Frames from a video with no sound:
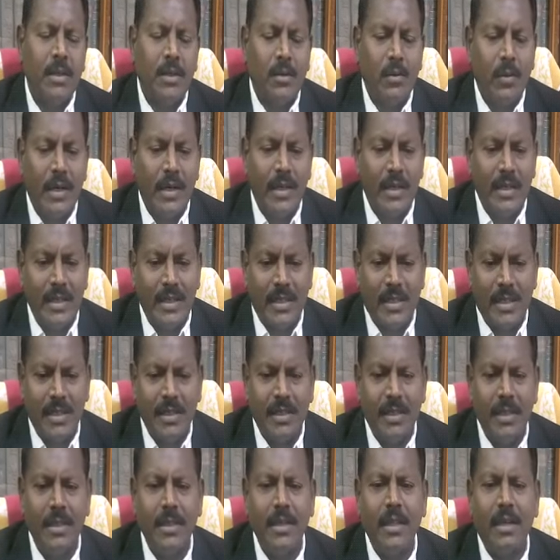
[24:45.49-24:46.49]
While
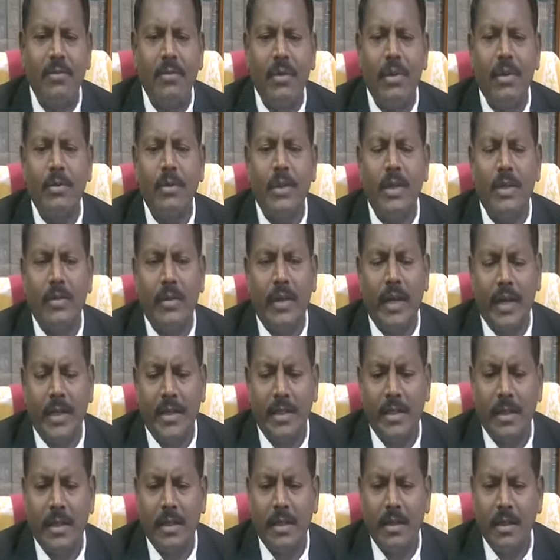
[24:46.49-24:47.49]
discussing the affirmative
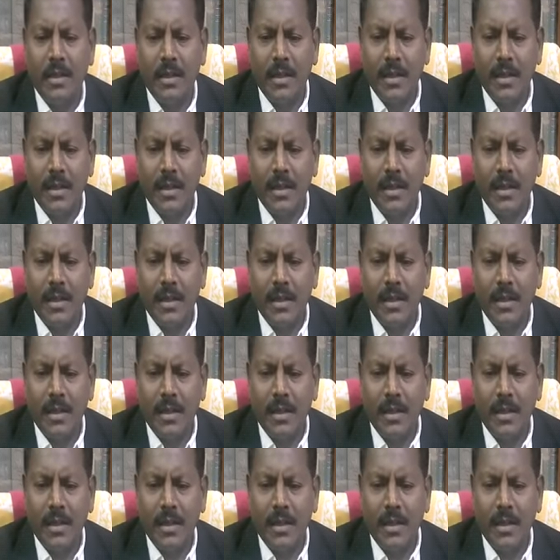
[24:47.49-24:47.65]
action